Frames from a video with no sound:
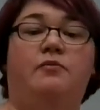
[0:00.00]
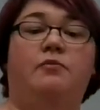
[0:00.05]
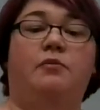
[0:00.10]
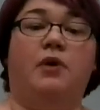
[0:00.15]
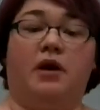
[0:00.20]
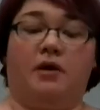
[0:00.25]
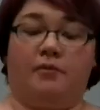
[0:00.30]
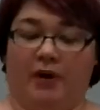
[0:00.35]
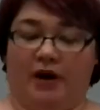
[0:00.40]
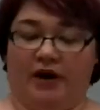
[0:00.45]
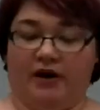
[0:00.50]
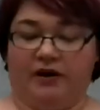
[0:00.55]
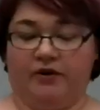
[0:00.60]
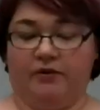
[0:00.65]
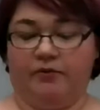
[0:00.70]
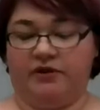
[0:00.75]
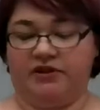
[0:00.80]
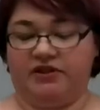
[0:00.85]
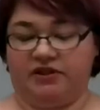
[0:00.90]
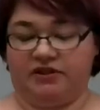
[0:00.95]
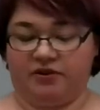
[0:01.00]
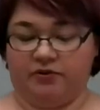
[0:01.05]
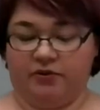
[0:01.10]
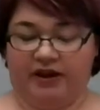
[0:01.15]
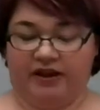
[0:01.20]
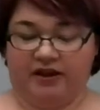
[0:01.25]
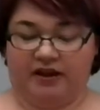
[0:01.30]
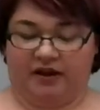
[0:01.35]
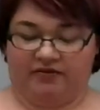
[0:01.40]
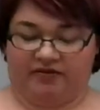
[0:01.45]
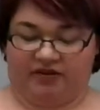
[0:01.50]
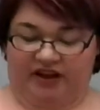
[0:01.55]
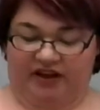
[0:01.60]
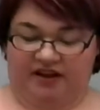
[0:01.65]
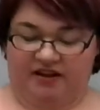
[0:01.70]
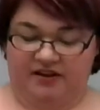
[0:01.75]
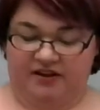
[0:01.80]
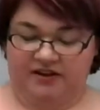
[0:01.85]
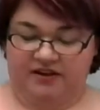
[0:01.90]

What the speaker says: bookmark, which is quite lovely.